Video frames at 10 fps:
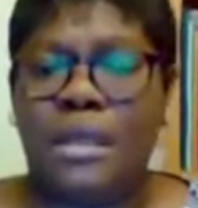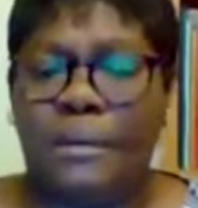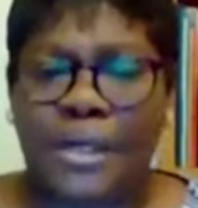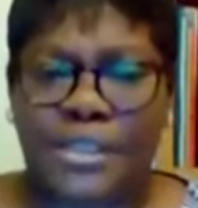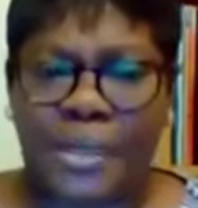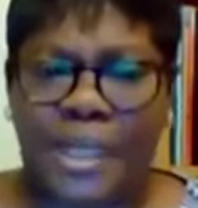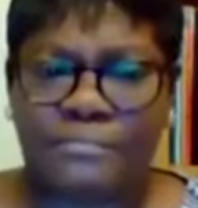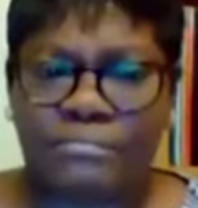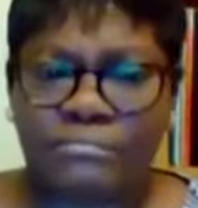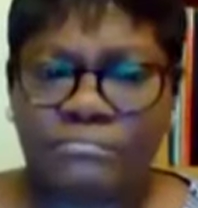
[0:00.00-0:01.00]
Number three,
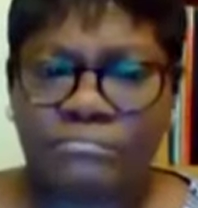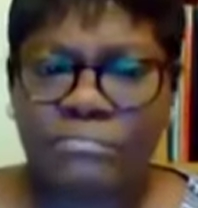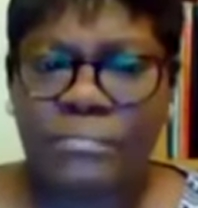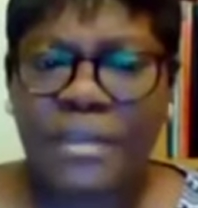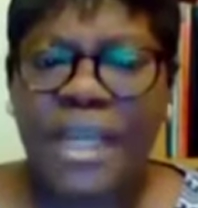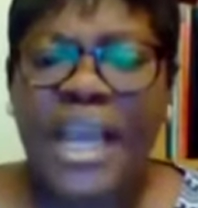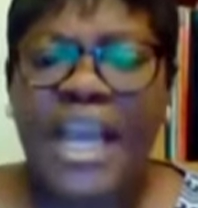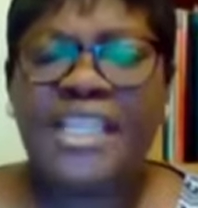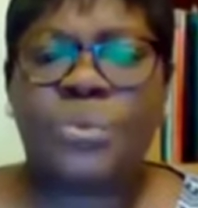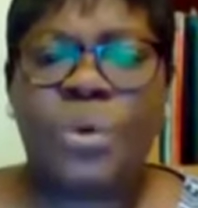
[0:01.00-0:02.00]

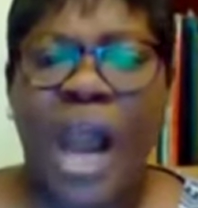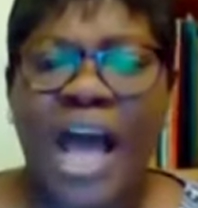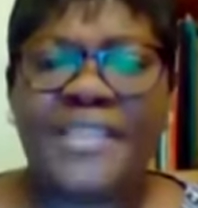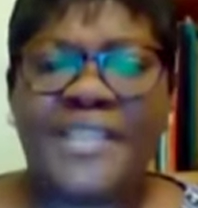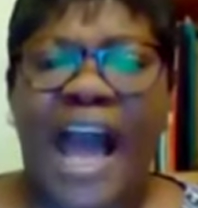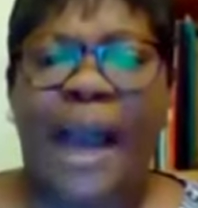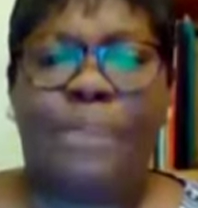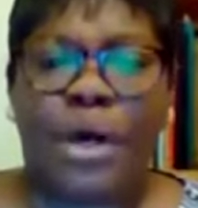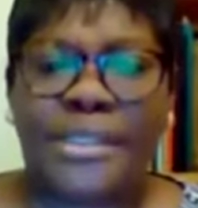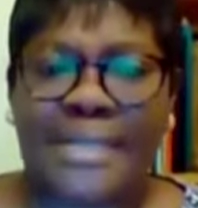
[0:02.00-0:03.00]
his words are
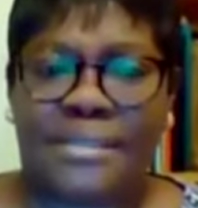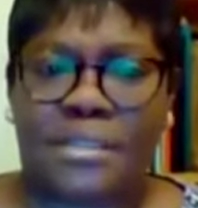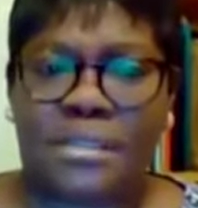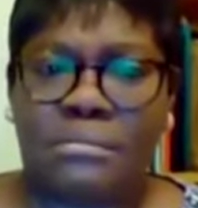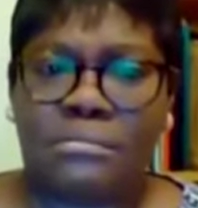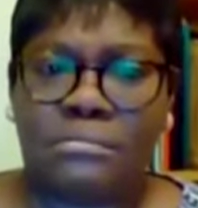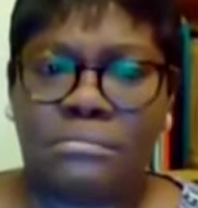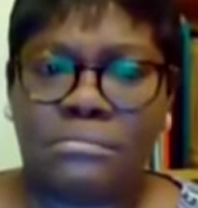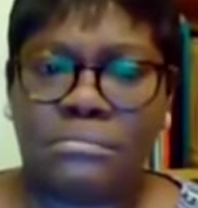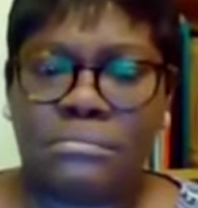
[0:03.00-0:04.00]
potent.
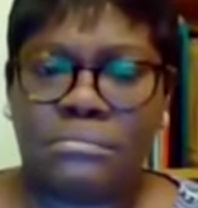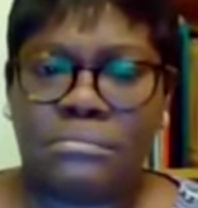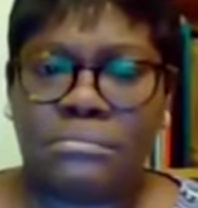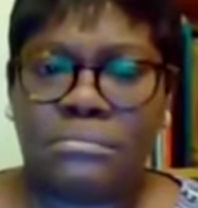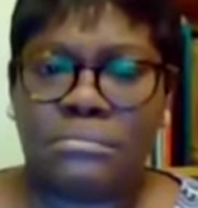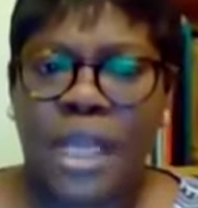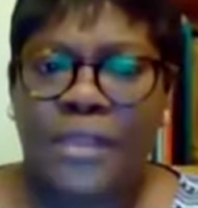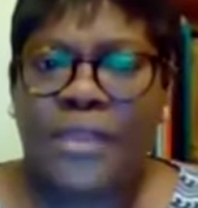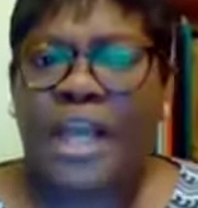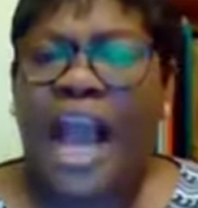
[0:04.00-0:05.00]

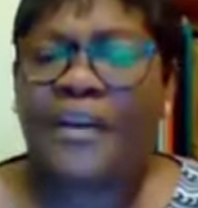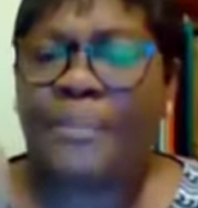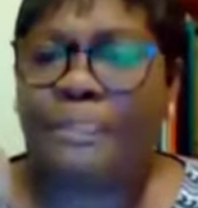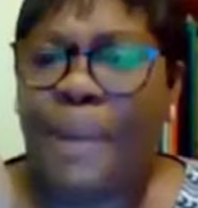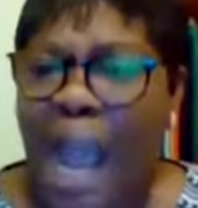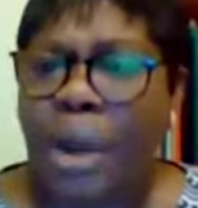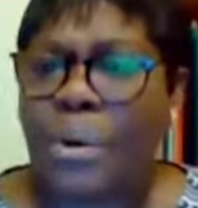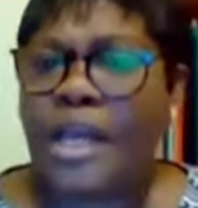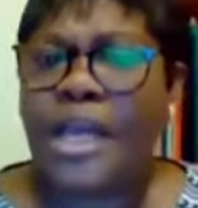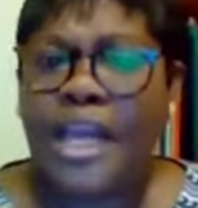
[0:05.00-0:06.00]
They carry
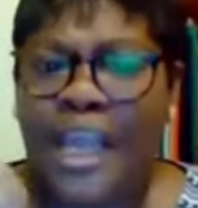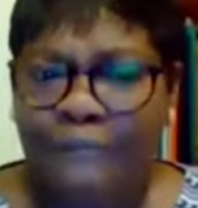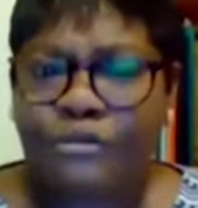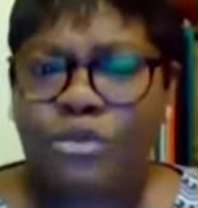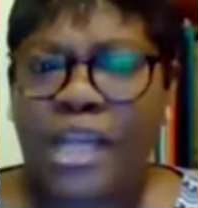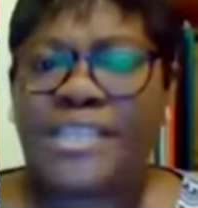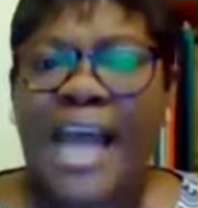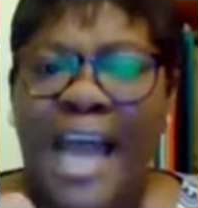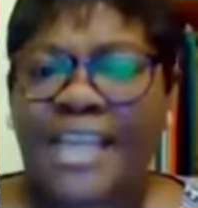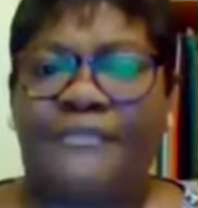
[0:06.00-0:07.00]
power,
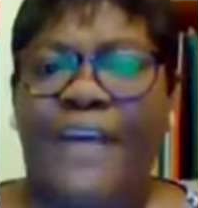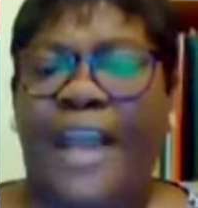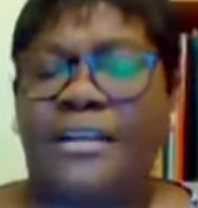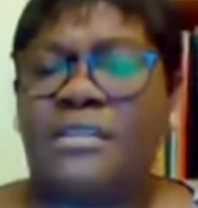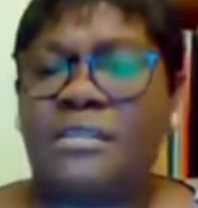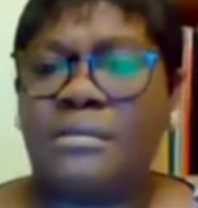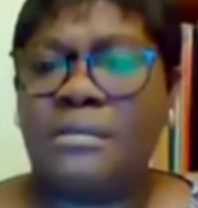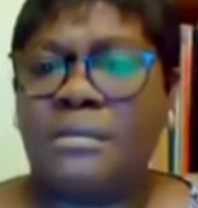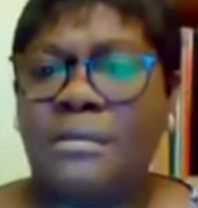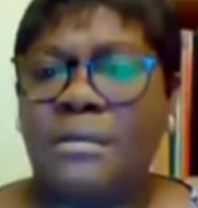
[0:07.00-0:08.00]
influence, and effect.
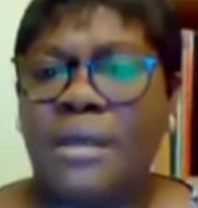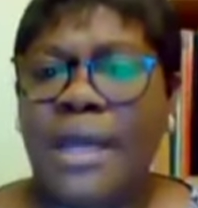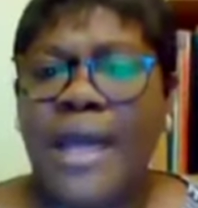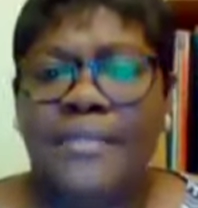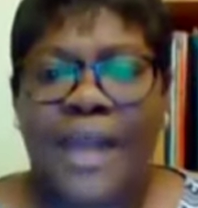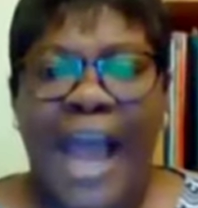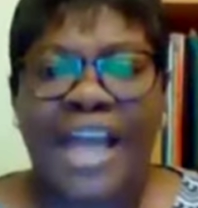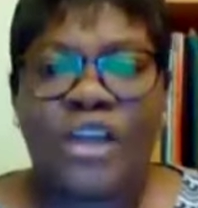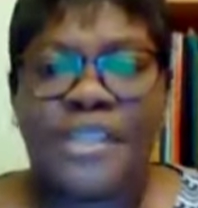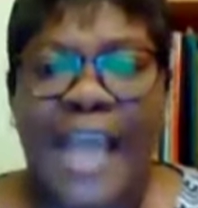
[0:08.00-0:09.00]
They
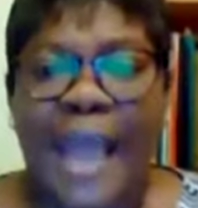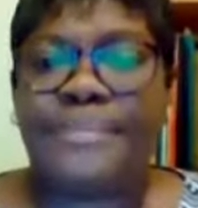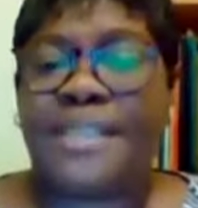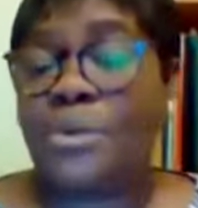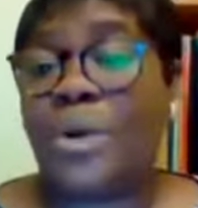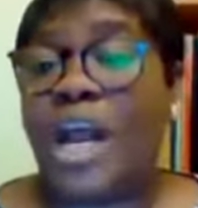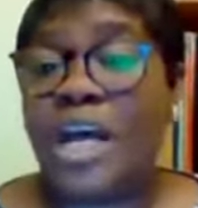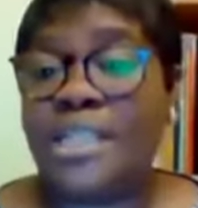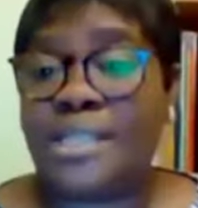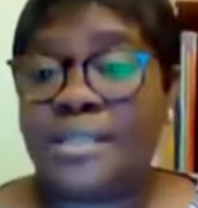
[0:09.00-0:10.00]
are not empty
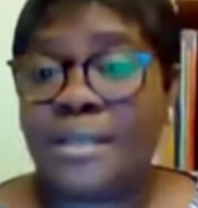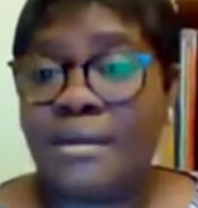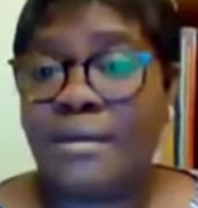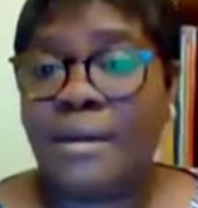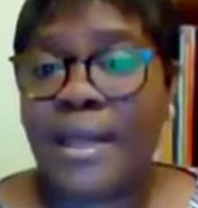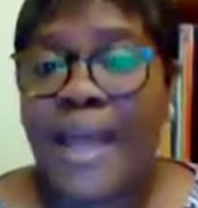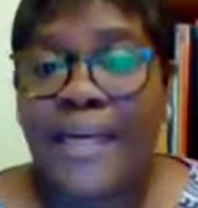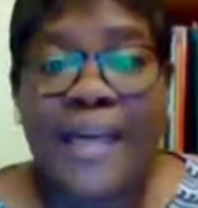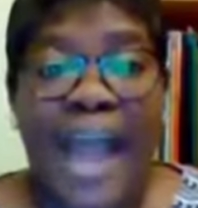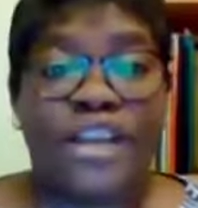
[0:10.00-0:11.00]
words.
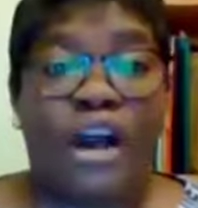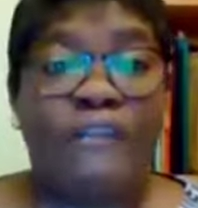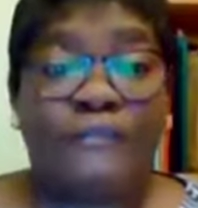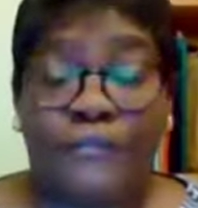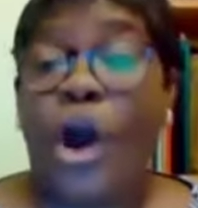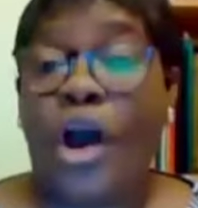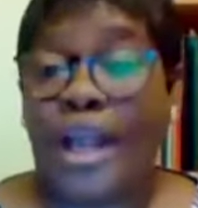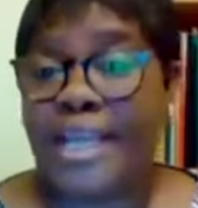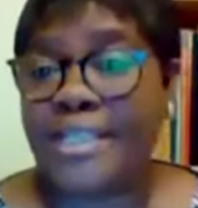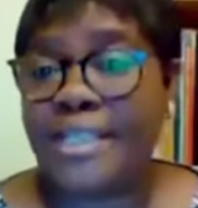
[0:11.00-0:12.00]
They are not
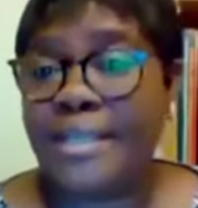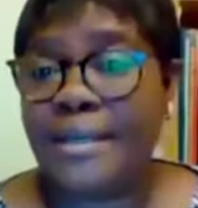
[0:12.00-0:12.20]
void.